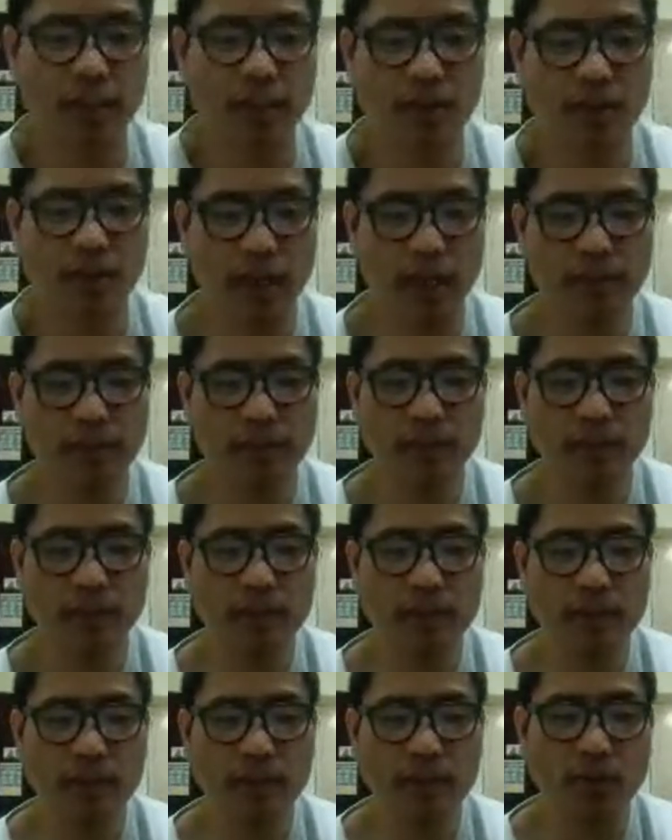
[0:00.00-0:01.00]
Okay,
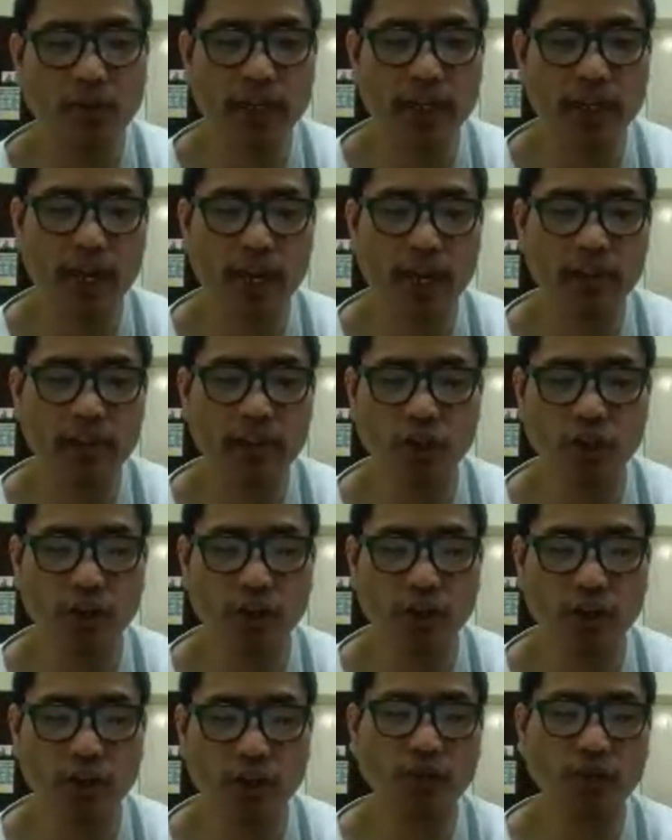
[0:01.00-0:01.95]
this linoleic acid general